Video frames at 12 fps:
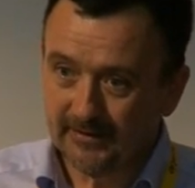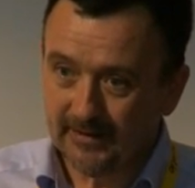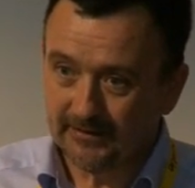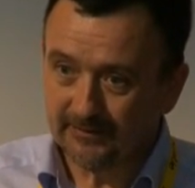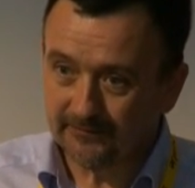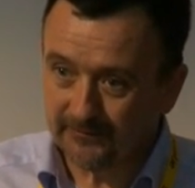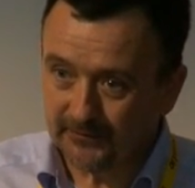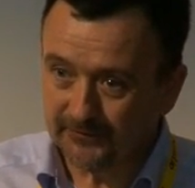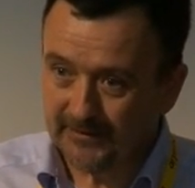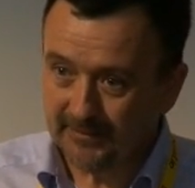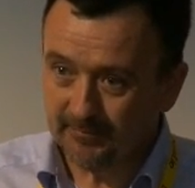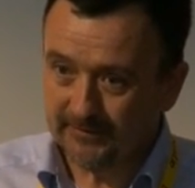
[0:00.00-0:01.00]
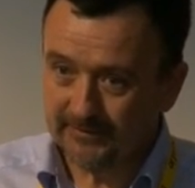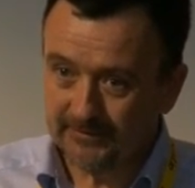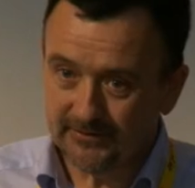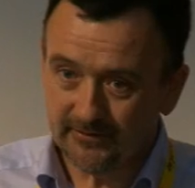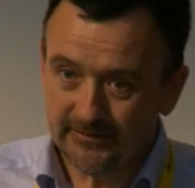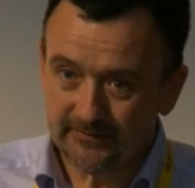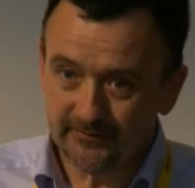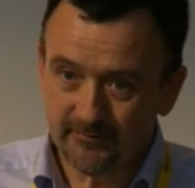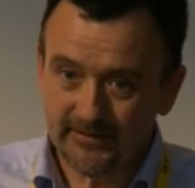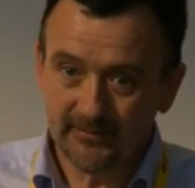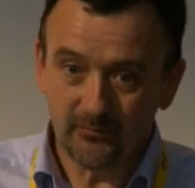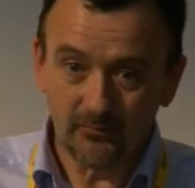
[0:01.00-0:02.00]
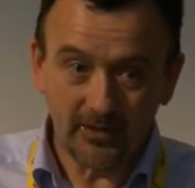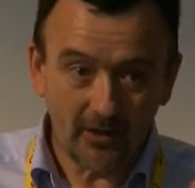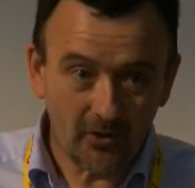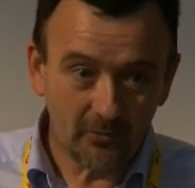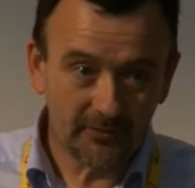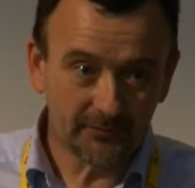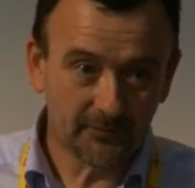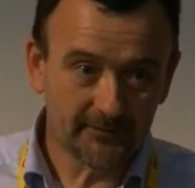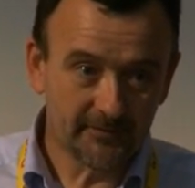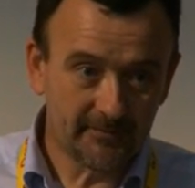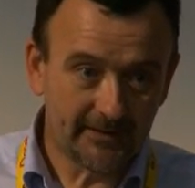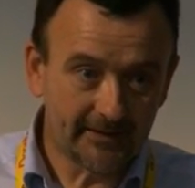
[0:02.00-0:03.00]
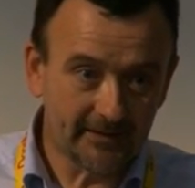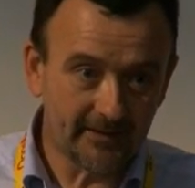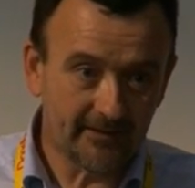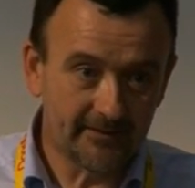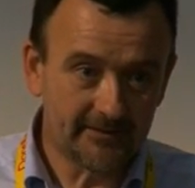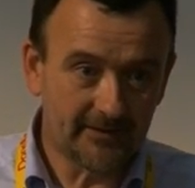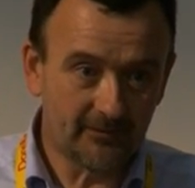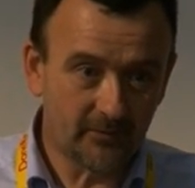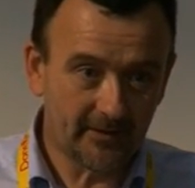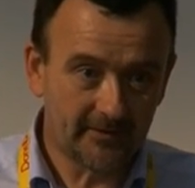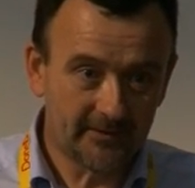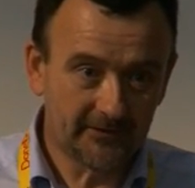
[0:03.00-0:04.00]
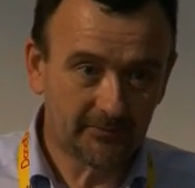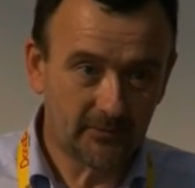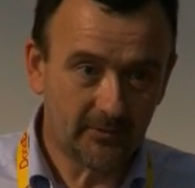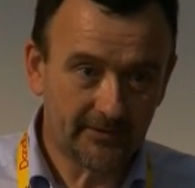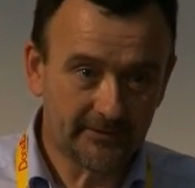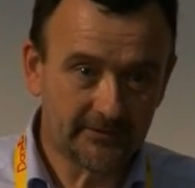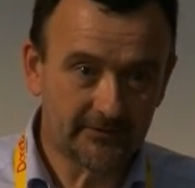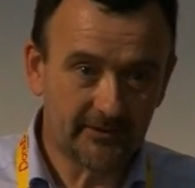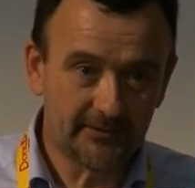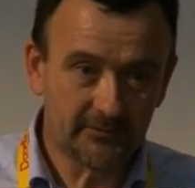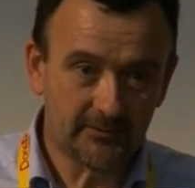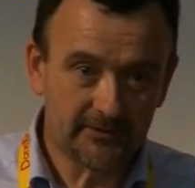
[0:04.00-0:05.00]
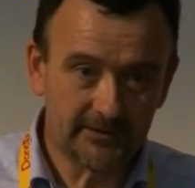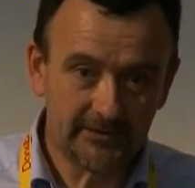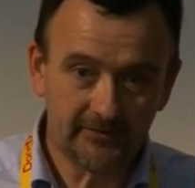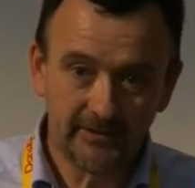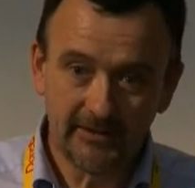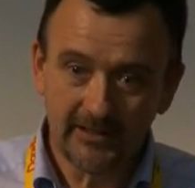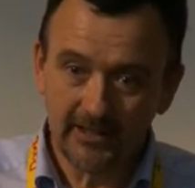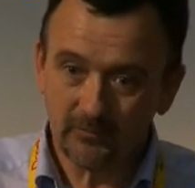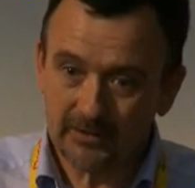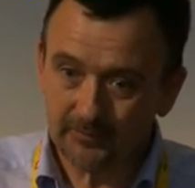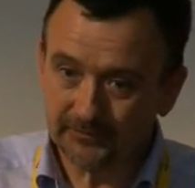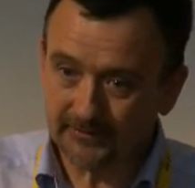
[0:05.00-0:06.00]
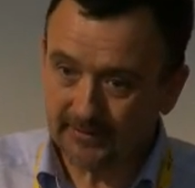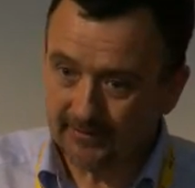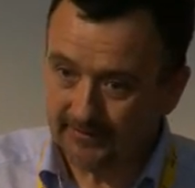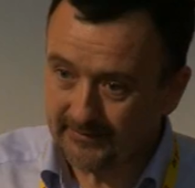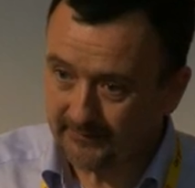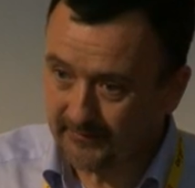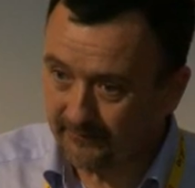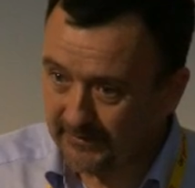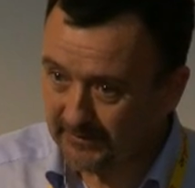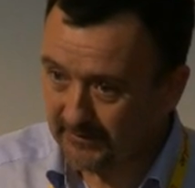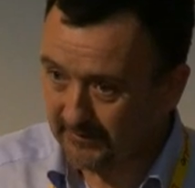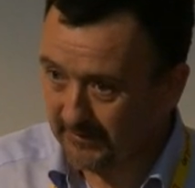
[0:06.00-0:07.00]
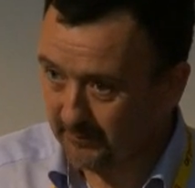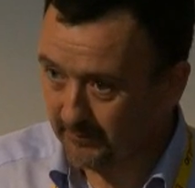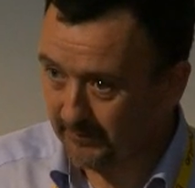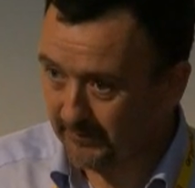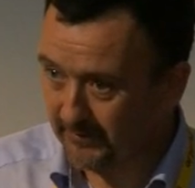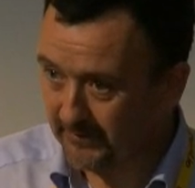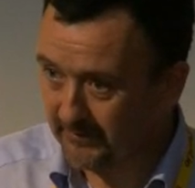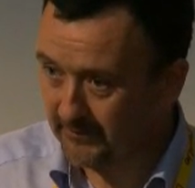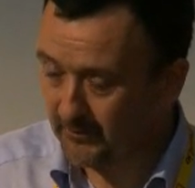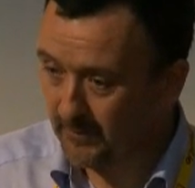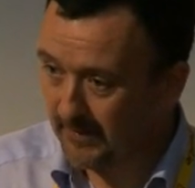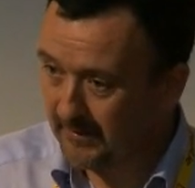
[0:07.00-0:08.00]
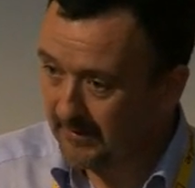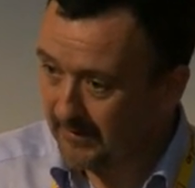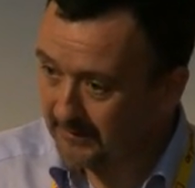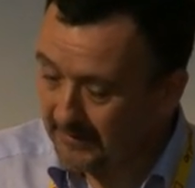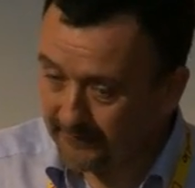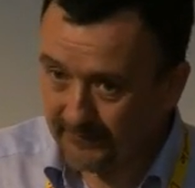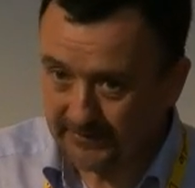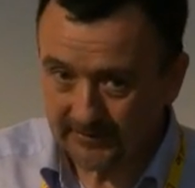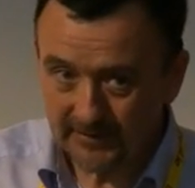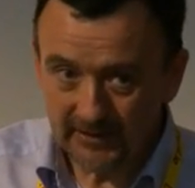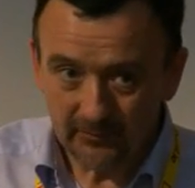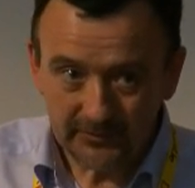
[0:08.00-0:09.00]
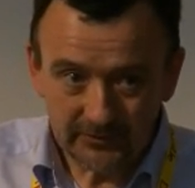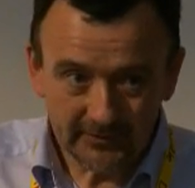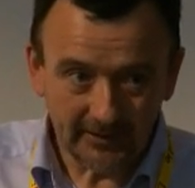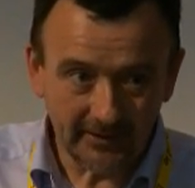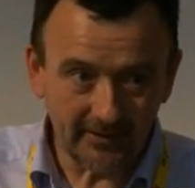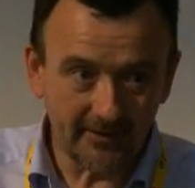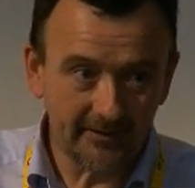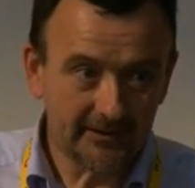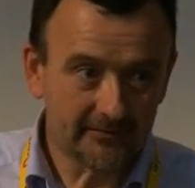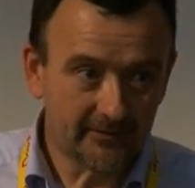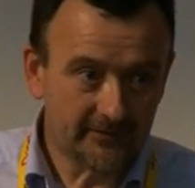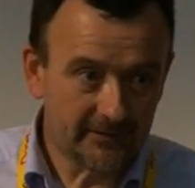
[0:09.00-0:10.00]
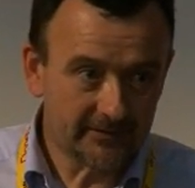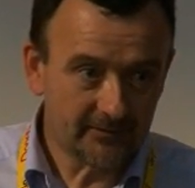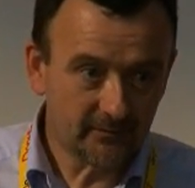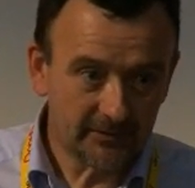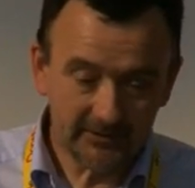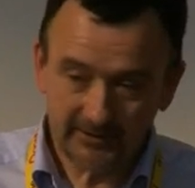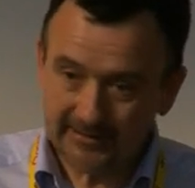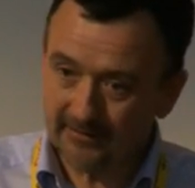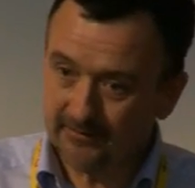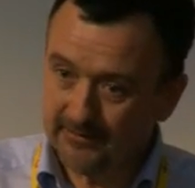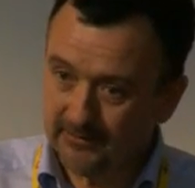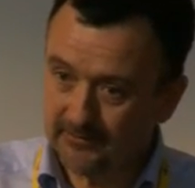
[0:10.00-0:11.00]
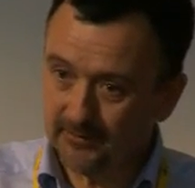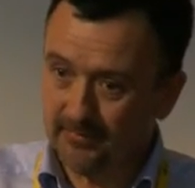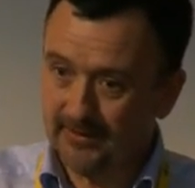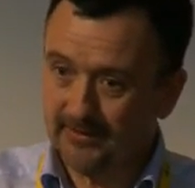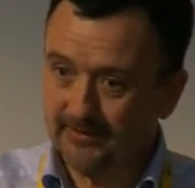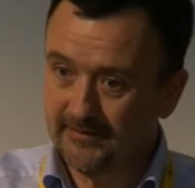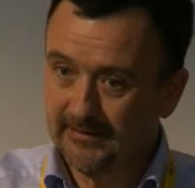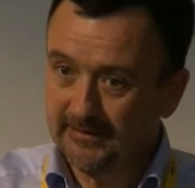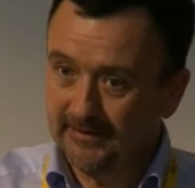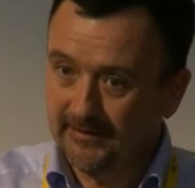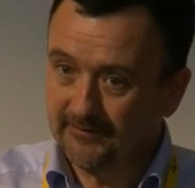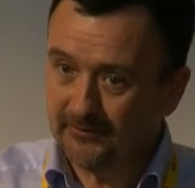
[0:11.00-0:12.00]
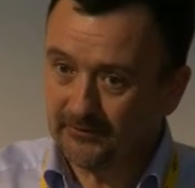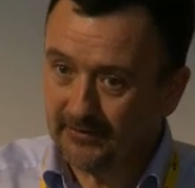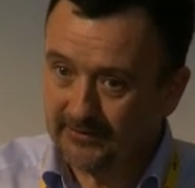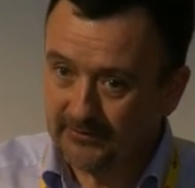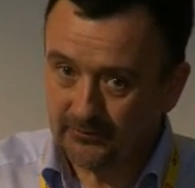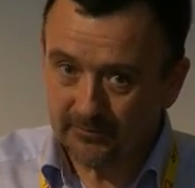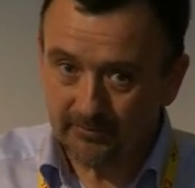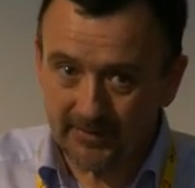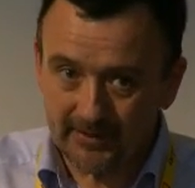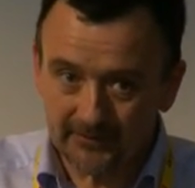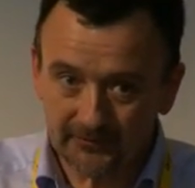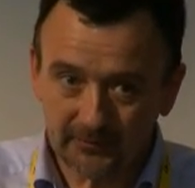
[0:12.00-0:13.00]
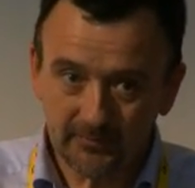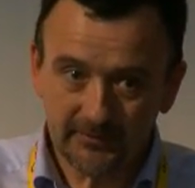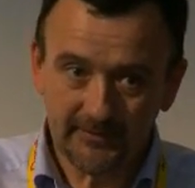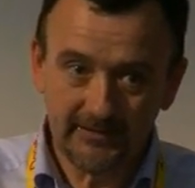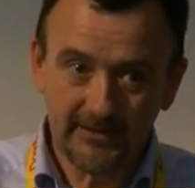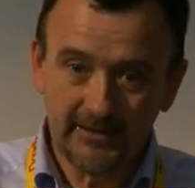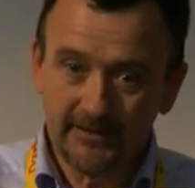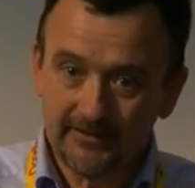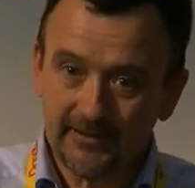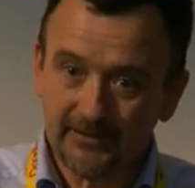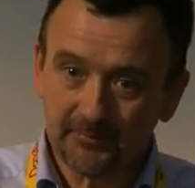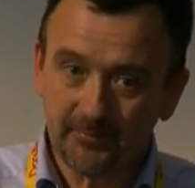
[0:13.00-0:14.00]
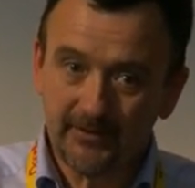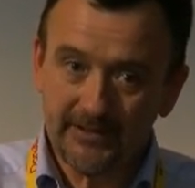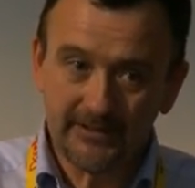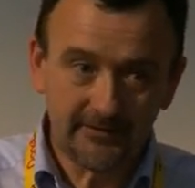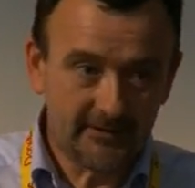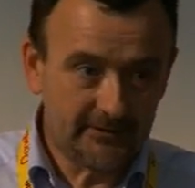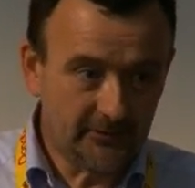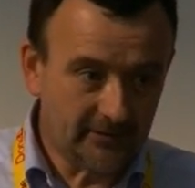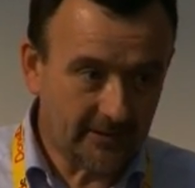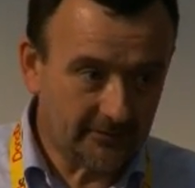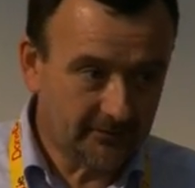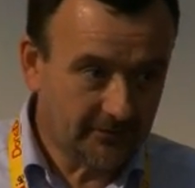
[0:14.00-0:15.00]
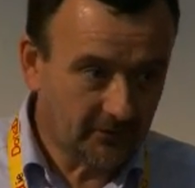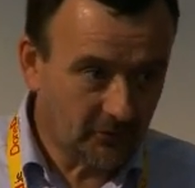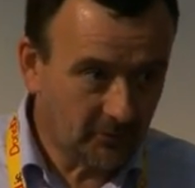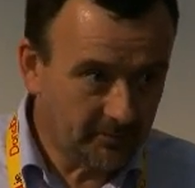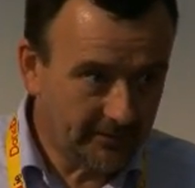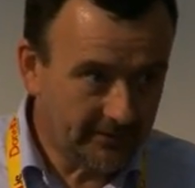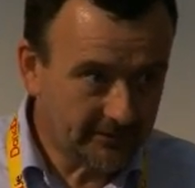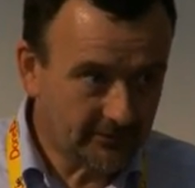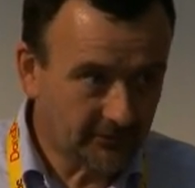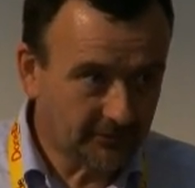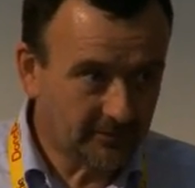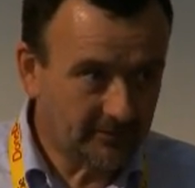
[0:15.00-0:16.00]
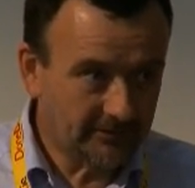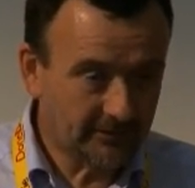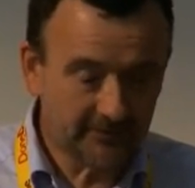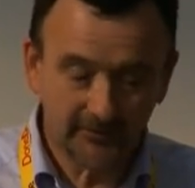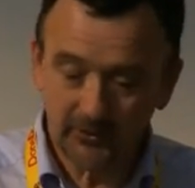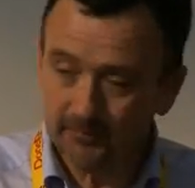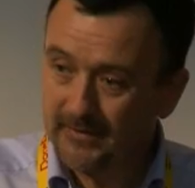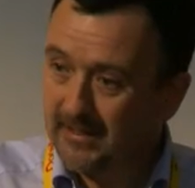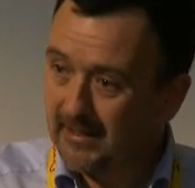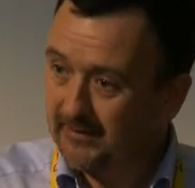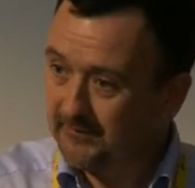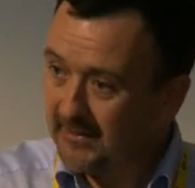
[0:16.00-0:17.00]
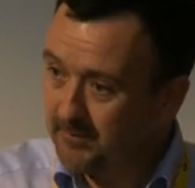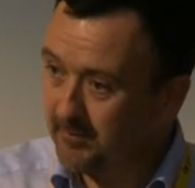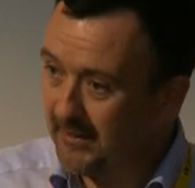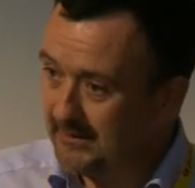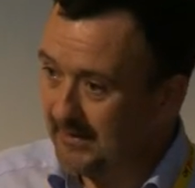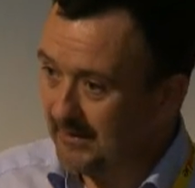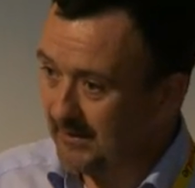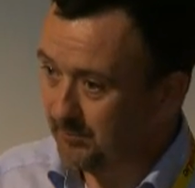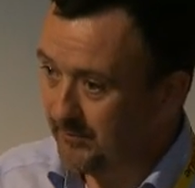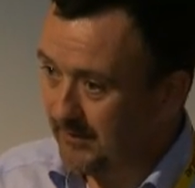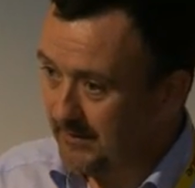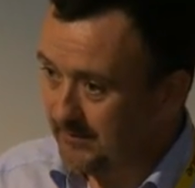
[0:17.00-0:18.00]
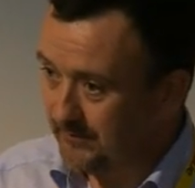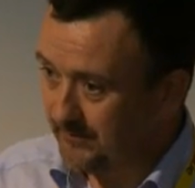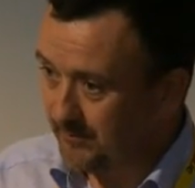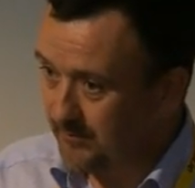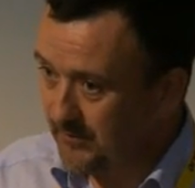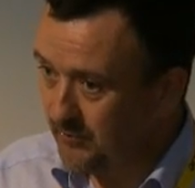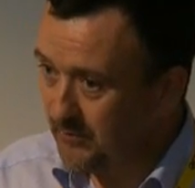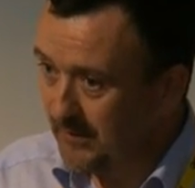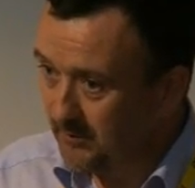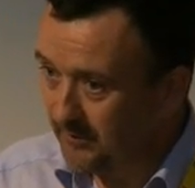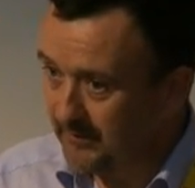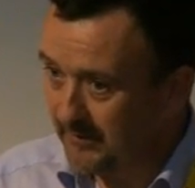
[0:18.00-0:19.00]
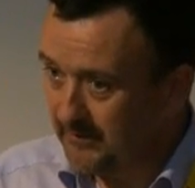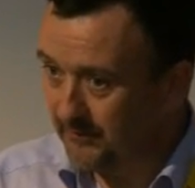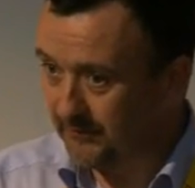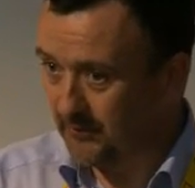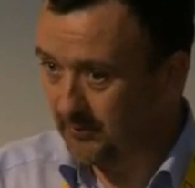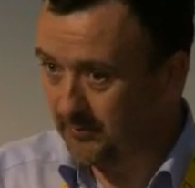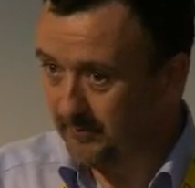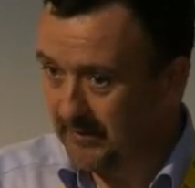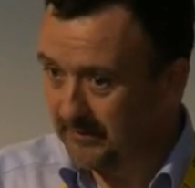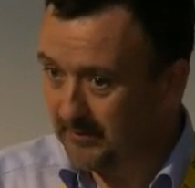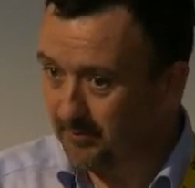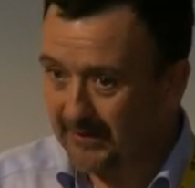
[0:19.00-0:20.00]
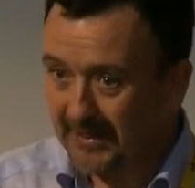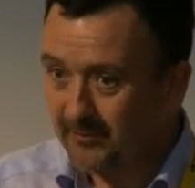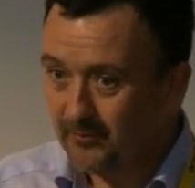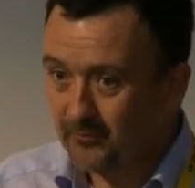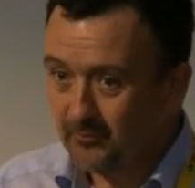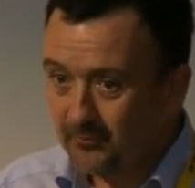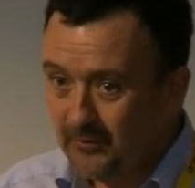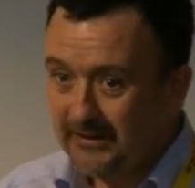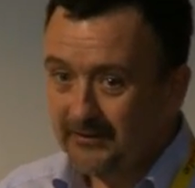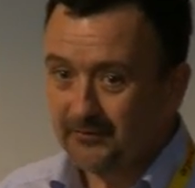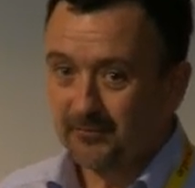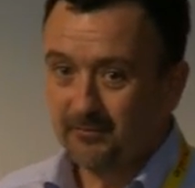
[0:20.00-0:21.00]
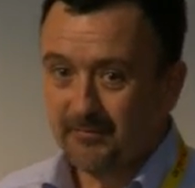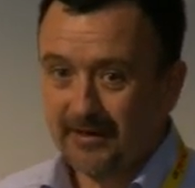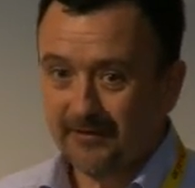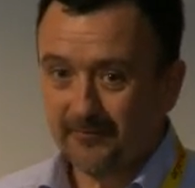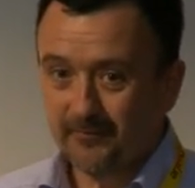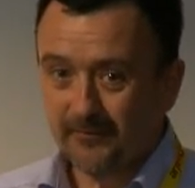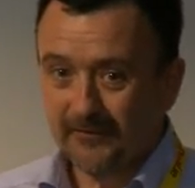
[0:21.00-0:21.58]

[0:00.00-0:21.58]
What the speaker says: And the first step in the journey for me always was to make clarity of what it is we wanted to try to achieve, and what was clarity of the vision that we were trying to do. And that vision, when you get clarity of a vision, what you get on the other party is you try to impart some of the aspiration that you've got for the company that you're just about to set up. And if they buy that aspiration from you, well, then you've sold them. The plan really doesn't matter.